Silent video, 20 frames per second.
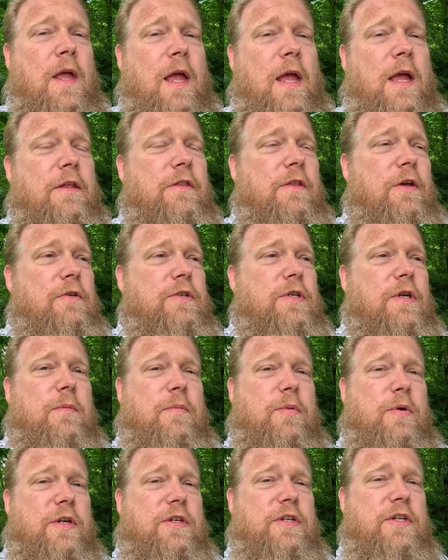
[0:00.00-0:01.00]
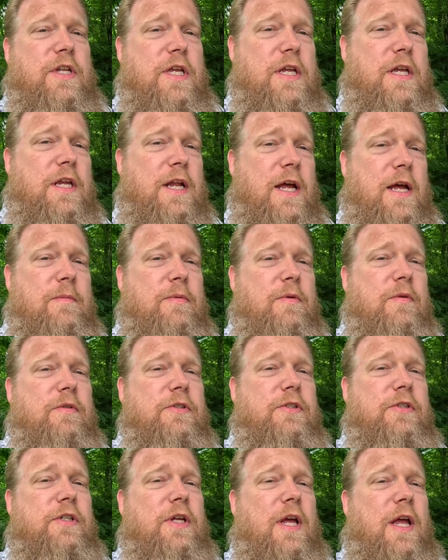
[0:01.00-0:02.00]
and those are pristine
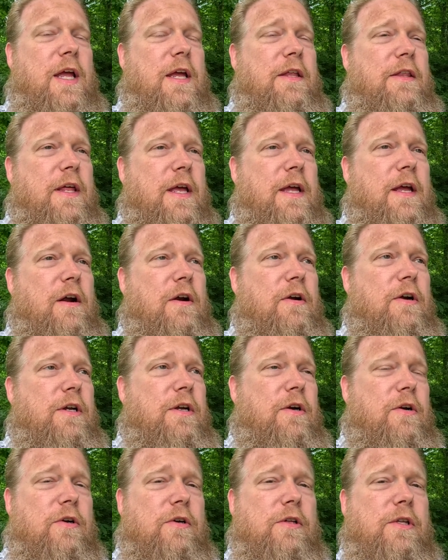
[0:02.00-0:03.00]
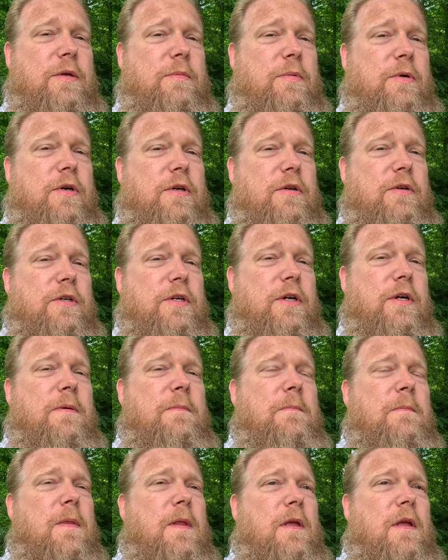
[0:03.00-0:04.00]
apples, and they are an early producer.
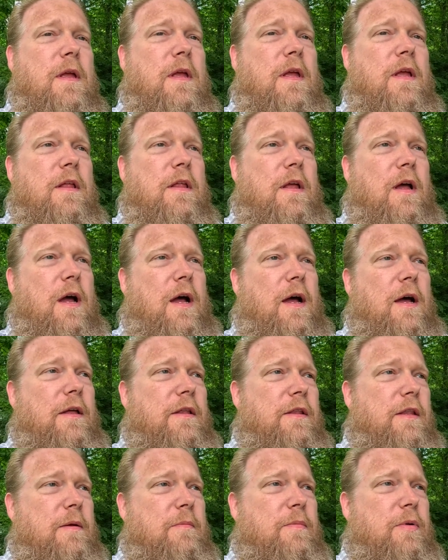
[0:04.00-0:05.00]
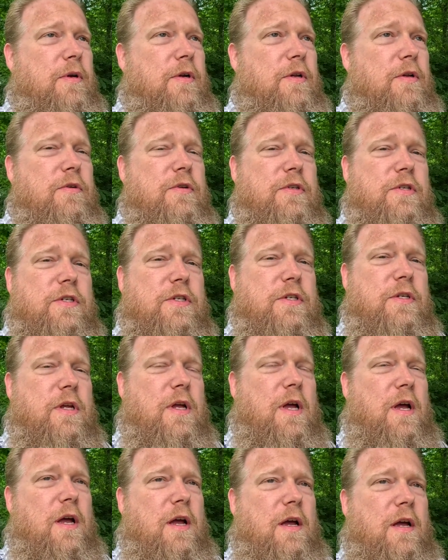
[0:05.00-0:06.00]
They produce
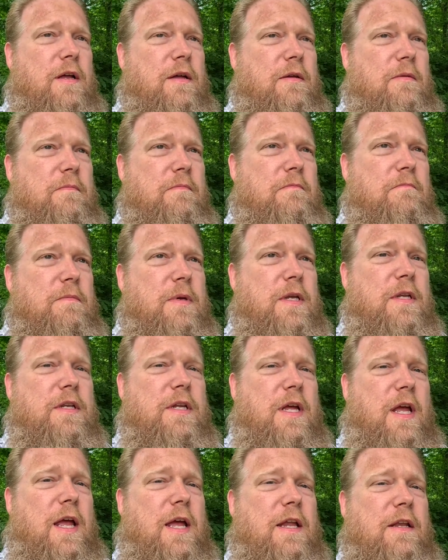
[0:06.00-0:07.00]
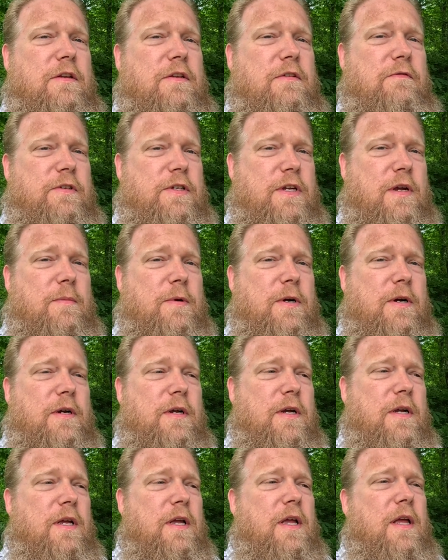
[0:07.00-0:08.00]
mid to end of summer,
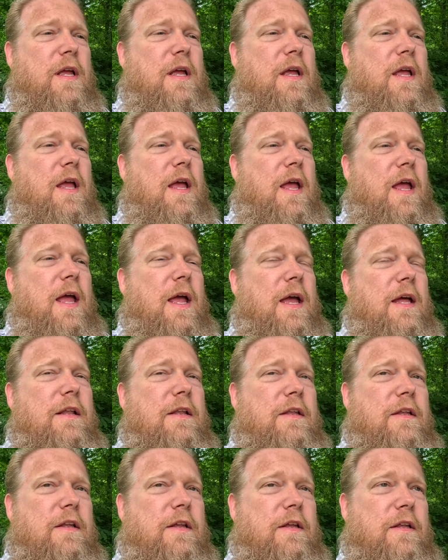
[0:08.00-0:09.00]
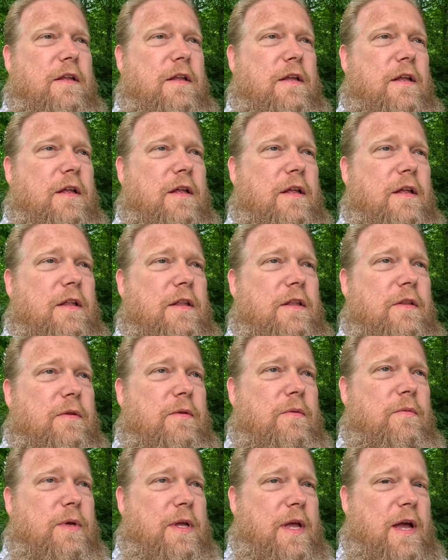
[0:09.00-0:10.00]
and
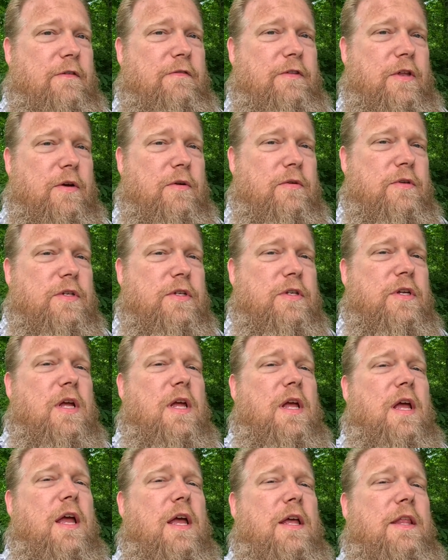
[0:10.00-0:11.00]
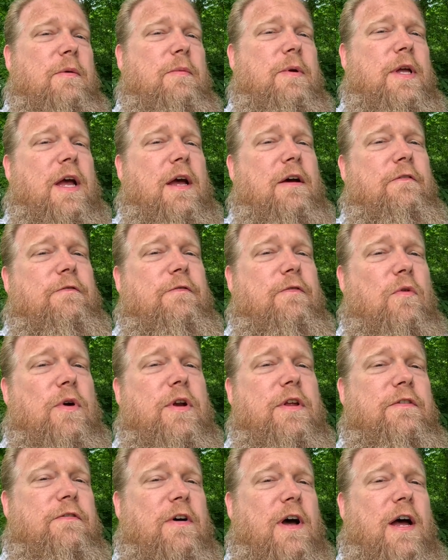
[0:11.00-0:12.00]
we have those. And then we have
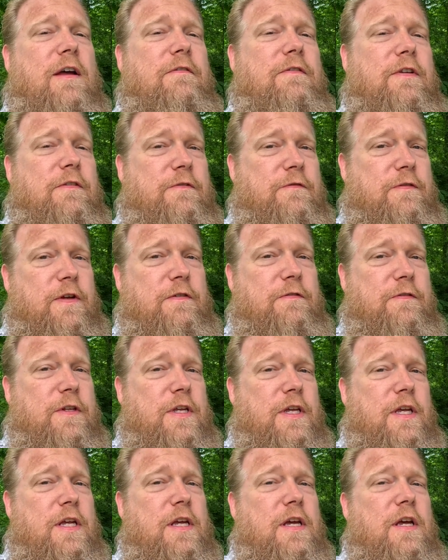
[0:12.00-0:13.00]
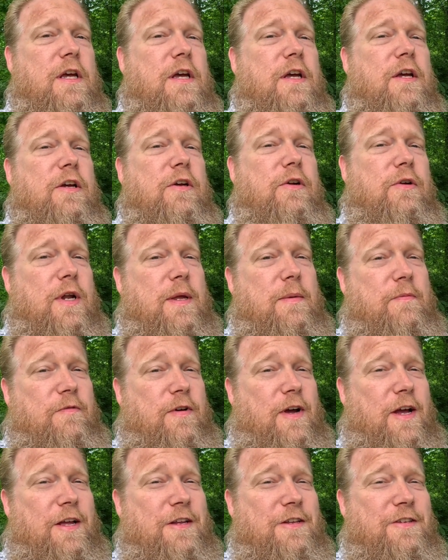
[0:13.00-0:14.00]
45 to 50
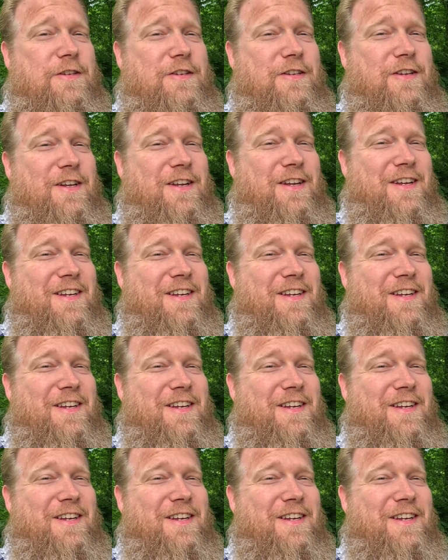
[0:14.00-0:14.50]
grapevines.